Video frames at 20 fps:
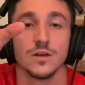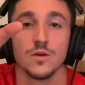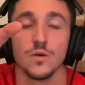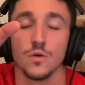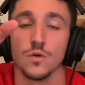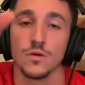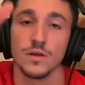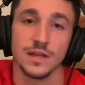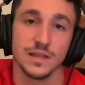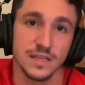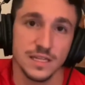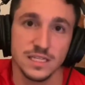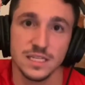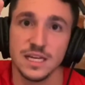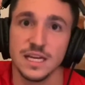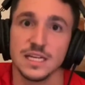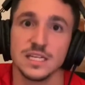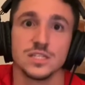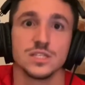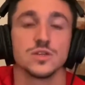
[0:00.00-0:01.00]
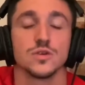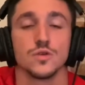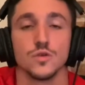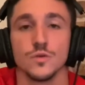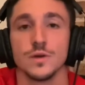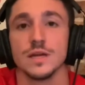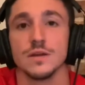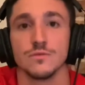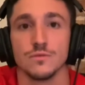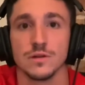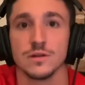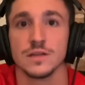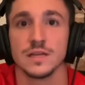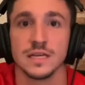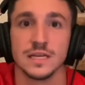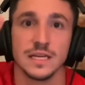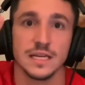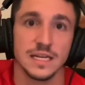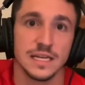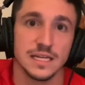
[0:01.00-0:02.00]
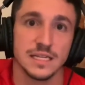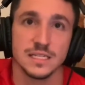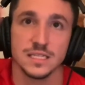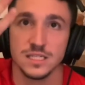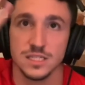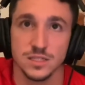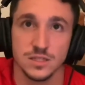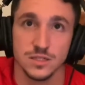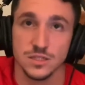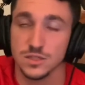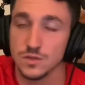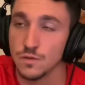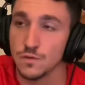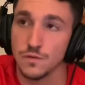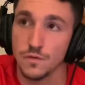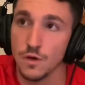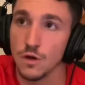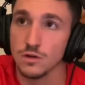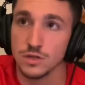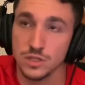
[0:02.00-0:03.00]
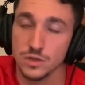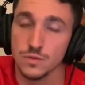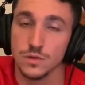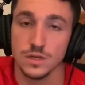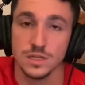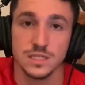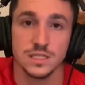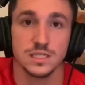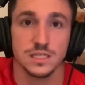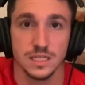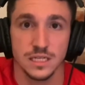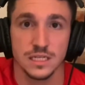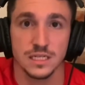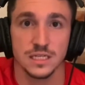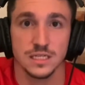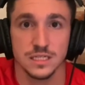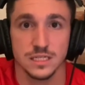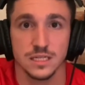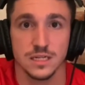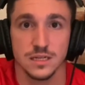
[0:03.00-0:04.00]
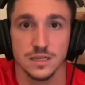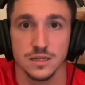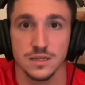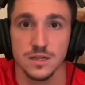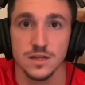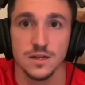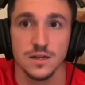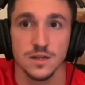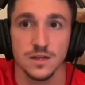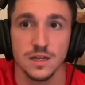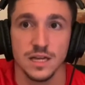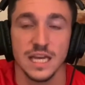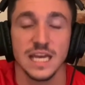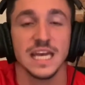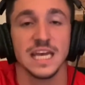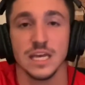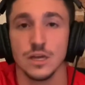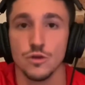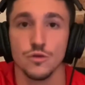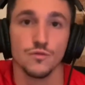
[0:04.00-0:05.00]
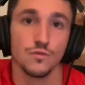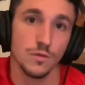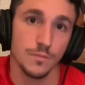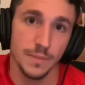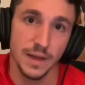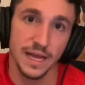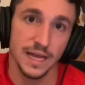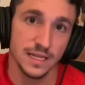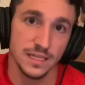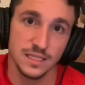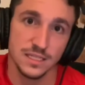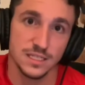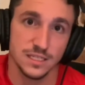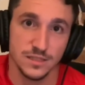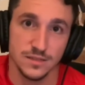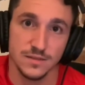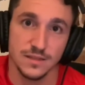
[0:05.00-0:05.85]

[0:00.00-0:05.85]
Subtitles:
or in this case, who he really is so far to us, is He Who Remains.